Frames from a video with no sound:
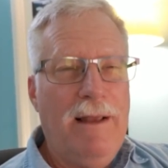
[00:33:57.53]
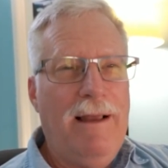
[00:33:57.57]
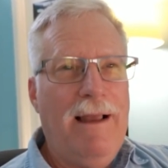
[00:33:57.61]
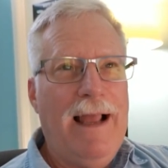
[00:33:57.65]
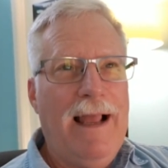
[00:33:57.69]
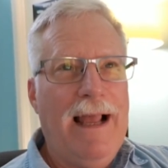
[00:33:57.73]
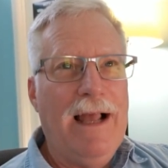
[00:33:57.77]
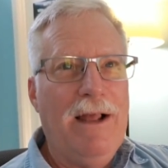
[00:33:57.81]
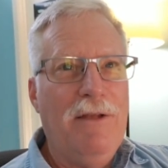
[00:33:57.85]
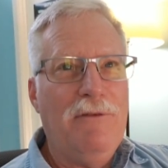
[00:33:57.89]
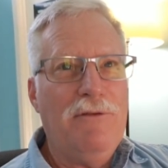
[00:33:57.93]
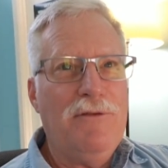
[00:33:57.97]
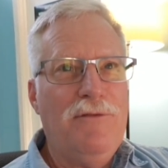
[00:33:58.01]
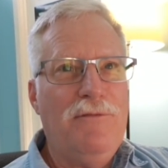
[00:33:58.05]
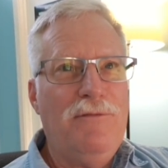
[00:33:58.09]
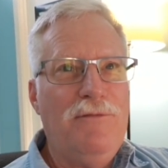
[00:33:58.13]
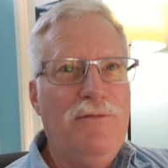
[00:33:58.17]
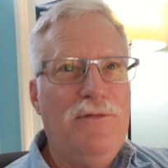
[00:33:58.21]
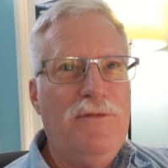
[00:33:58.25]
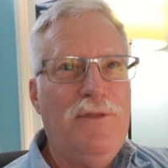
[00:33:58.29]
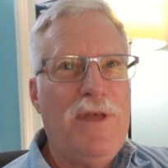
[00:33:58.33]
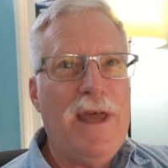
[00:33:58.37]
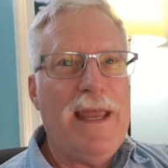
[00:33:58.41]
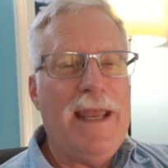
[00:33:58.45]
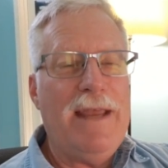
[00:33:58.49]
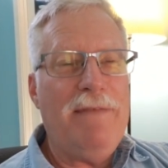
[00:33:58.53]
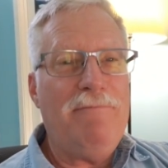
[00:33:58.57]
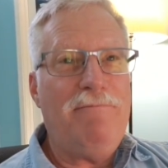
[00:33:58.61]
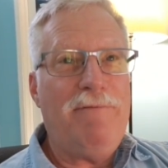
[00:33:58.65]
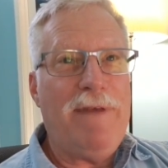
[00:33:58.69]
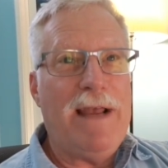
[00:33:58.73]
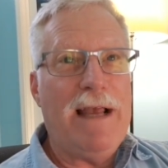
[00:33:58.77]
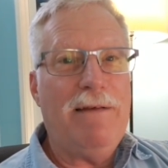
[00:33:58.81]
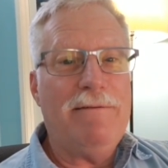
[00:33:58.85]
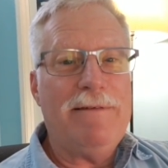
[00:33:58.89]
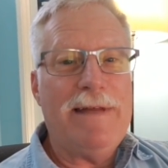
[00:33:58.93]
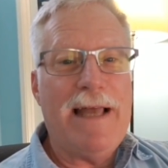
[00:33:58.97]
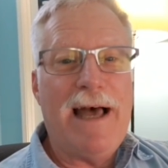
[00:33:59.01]
And they
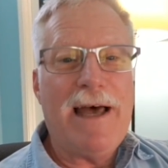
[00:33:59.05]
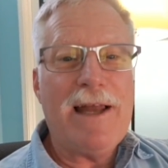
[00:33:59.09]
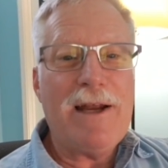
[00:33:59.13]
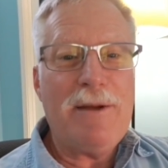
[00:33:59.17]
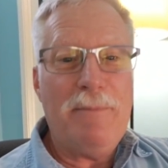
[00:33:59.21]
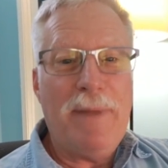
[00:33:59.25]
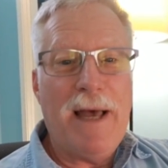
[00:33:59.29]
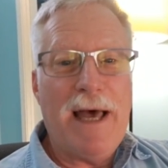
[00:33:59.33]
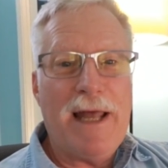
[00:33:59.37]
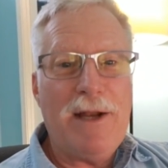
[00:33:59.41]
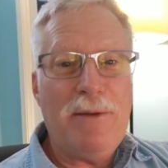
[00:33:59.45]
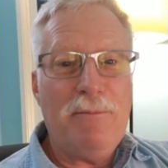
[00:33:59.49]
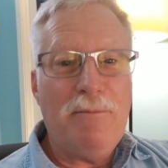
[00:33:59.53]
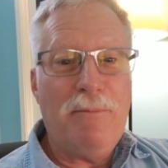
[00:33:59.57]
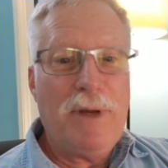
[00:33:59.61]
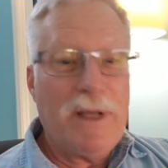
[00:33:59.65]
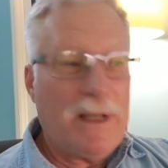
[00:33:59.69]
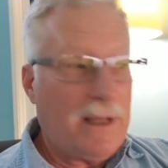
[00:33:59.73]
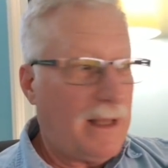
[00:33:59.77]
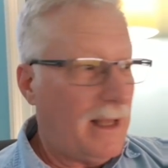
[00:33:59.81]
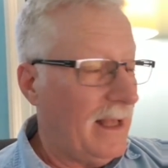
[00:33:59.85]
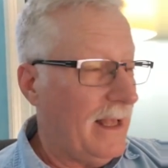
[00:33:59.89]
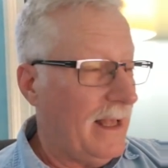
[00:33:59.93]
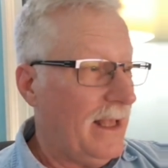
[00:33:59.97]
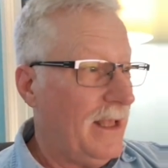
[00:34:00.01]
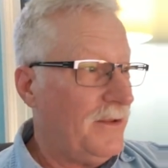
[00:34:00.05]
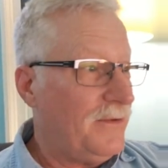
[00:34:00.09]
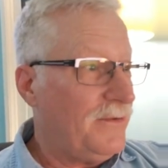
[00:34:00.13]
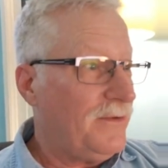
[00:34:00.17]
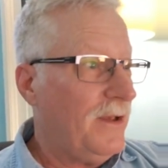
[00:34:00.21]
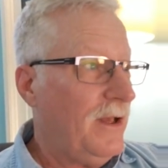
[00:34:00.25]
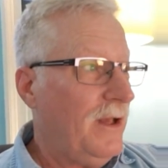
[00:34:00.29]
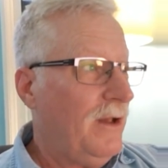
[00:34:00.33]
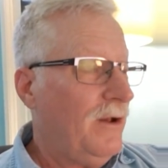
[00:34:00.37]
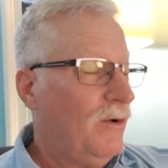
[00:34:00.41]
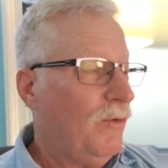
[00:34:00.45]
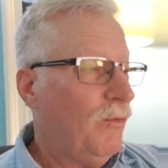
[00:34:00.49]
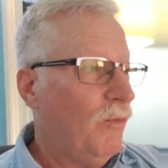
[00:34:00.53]
found out about it because
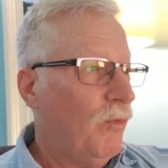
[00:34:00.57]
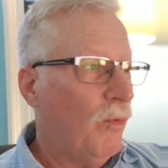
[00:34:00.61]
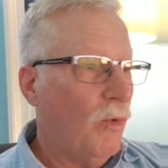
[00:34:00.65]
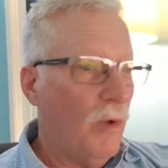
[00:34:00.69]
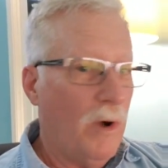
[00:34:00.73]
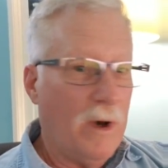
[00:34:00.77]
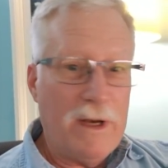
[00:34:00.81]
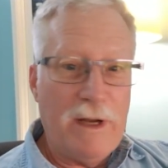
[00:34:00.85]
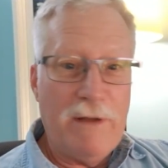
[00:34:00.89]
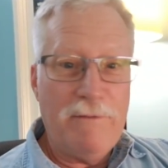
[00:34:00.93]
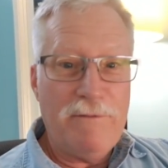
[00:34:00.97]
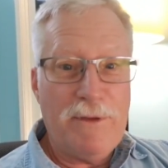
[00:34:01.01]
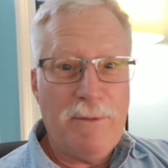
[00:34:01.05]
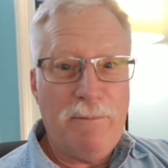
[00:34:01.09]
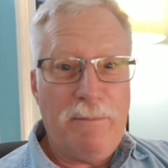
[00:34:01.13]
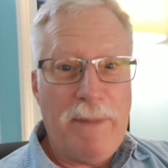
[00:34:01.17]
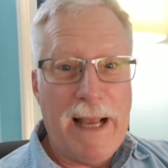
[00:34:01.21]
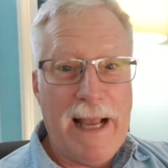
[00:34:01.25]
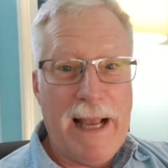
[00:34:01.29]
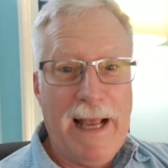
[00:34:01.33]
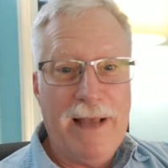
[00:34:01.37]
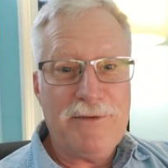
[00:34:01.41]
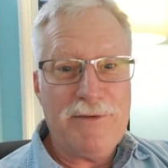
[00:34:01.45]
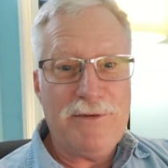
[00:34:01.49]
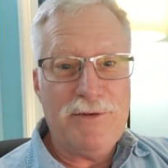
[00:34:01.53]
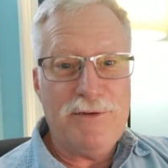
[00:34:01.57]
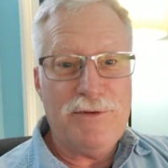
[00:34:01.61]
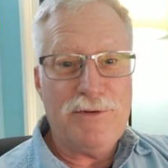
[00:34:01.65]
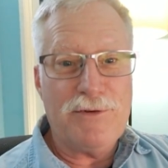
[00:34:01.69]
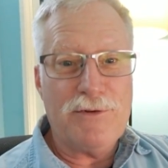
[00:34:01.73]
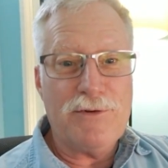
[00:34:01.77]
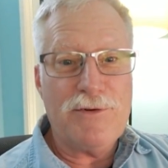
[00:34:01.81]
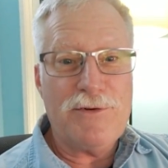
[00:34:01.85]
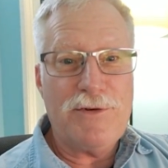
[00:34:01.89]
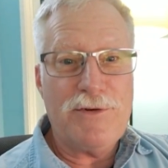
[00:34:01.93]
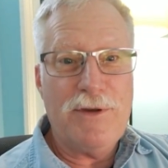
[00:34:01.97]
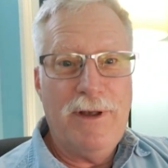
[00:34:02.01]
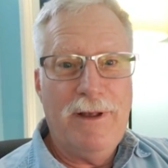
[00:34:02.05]
one of the
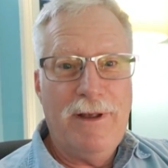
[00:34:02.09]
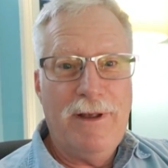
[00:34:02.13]
passengers